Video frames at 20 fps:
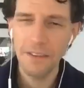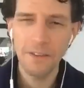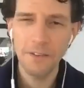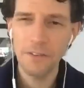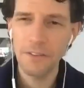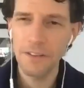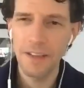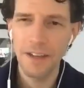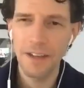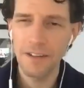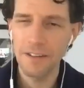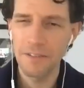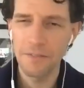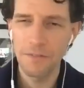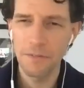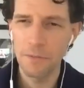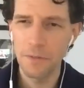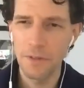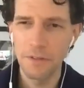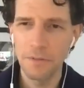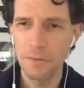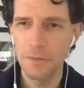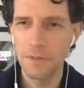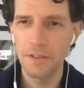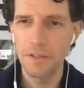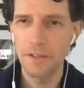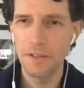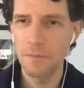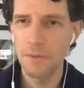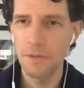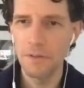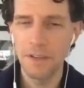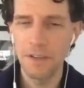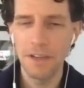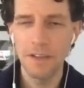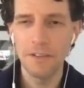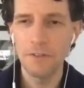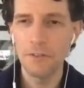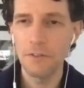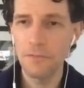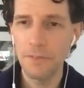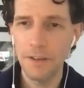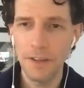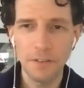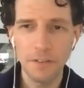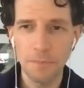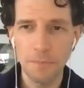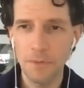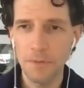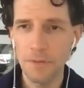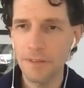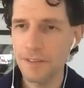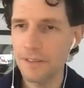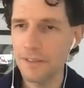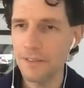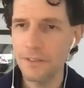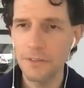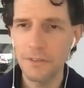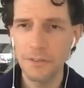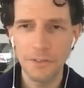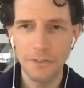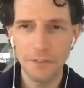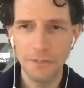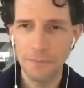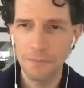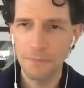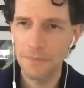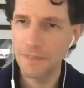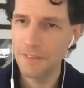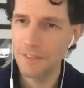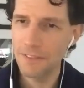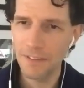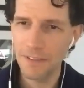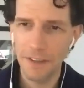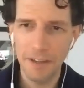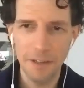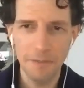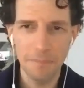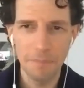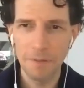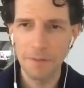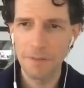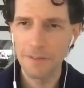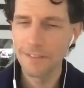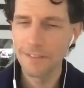there's a lot of different ways we can communicate. There's Facebook, there's Skype,